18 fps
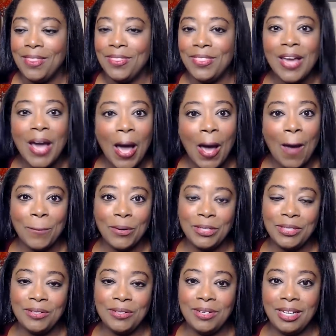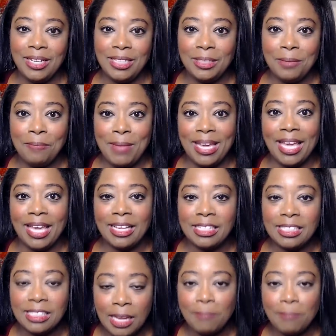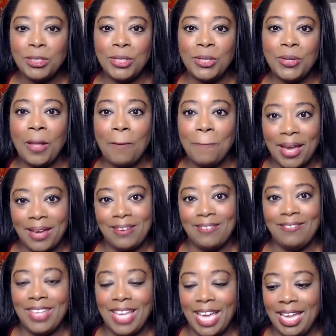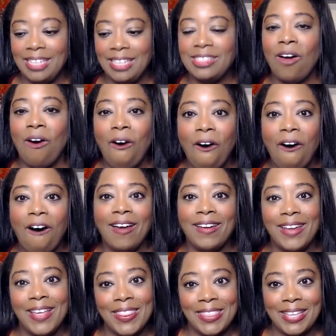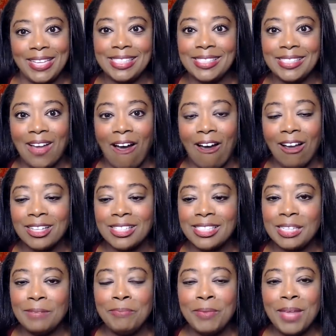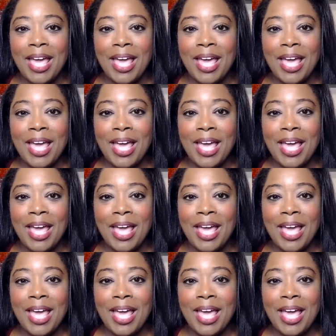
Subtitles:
the opportunity to make exceptional amount of gains on these stocks.